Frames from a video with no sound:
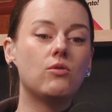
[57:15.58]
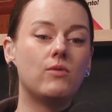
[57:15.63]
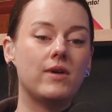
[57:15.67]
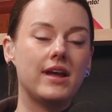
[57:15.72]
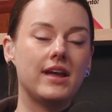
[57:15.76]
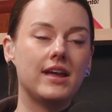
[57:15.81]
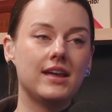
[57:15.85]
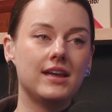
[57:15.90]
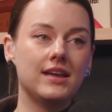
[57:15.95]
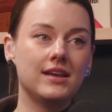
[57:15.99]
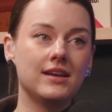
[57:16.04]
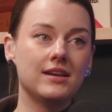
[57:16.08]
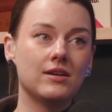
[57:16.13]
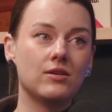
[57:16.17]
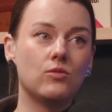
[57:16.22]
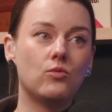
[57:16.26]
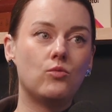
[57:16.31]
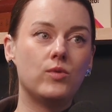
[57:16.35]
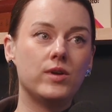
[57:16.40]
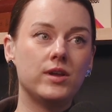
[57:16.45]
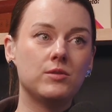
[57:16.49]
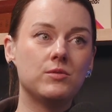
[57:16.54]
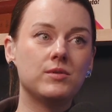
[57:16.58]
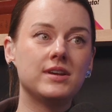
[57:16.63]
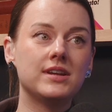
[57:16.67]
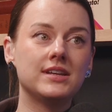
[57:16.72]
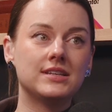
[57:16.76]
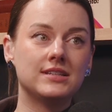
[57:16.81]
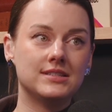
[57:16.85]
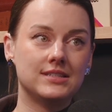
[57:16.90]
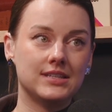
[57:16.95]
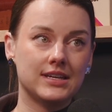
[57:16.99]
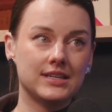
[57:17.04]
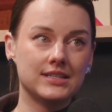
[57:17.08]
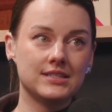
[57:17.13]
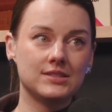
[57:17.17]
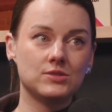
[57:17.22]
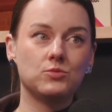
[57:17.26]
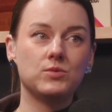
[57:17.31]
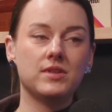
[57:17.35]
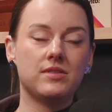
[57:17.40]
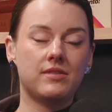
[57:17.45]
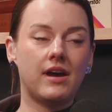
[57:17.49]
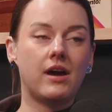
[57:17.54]
way we would
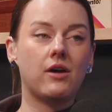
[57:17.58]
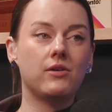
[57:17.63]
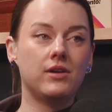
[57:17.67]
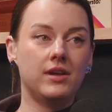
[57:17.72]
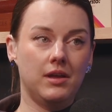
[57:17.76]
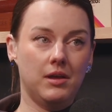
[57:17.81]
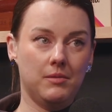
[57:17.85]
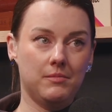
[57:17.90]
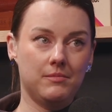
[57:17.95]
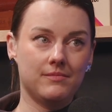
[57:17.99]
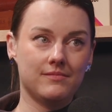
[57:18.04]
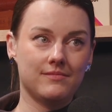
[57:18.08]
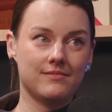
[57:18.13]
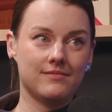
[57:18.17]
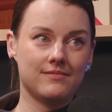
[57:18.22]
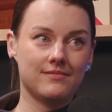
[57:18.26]
exist without him.